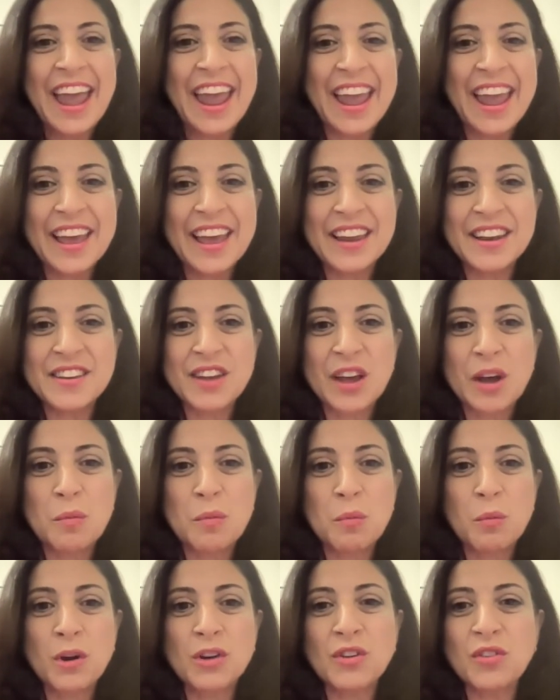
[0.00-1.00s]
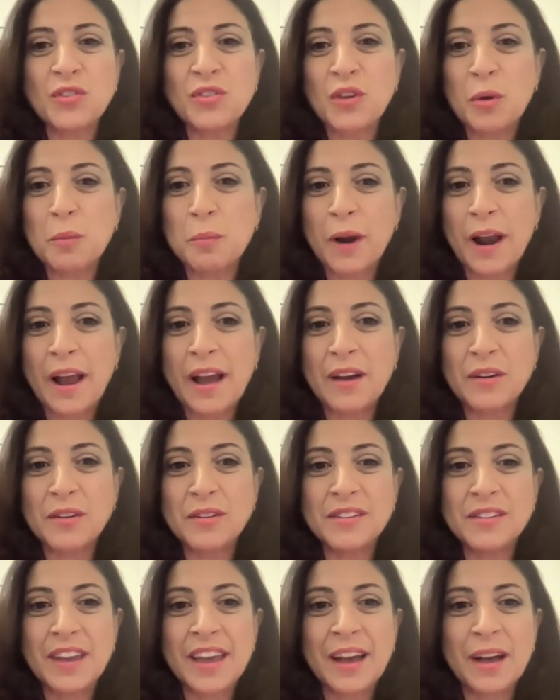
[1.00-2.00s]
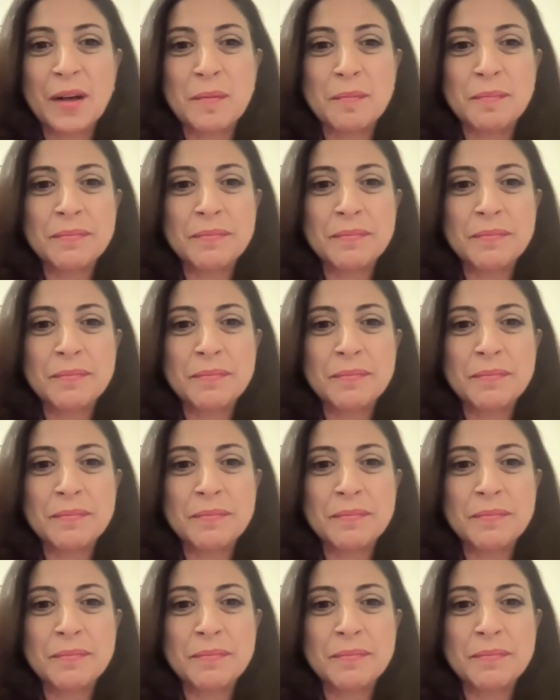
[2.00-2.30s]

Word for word: And uh, we're just so proud um,